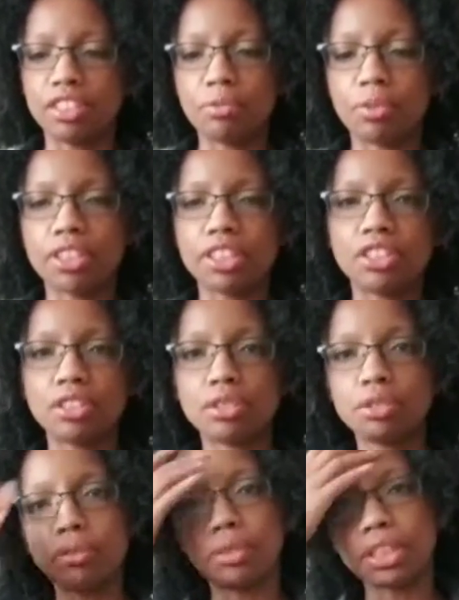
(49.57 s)
You want
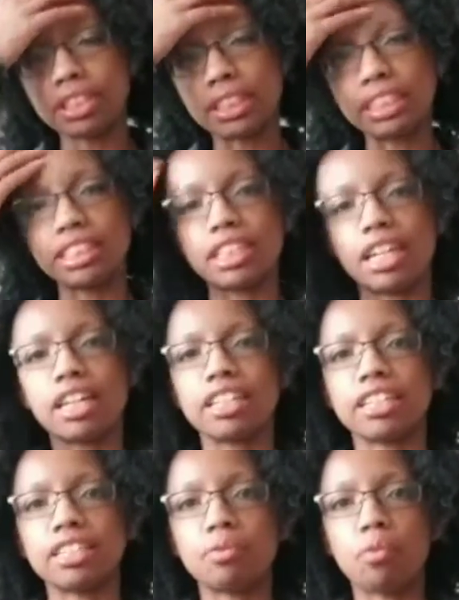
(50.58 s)
to
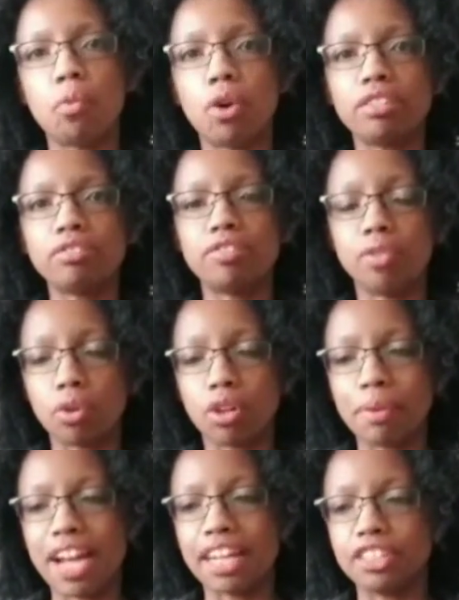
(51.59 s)
decide what
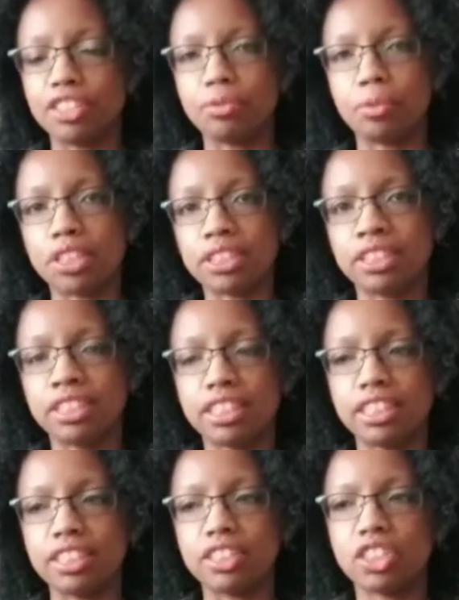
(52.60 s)
format you want
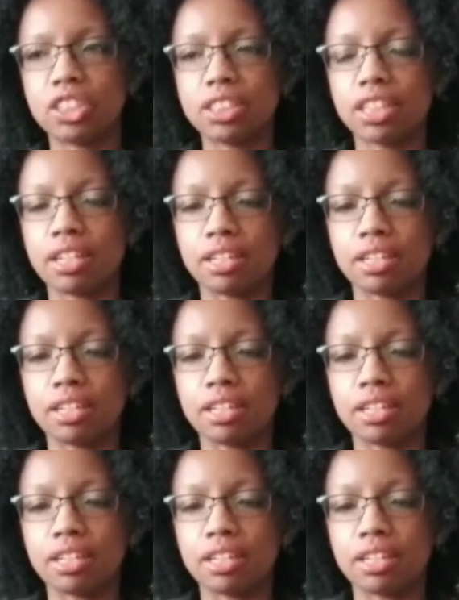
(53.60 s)
to teach.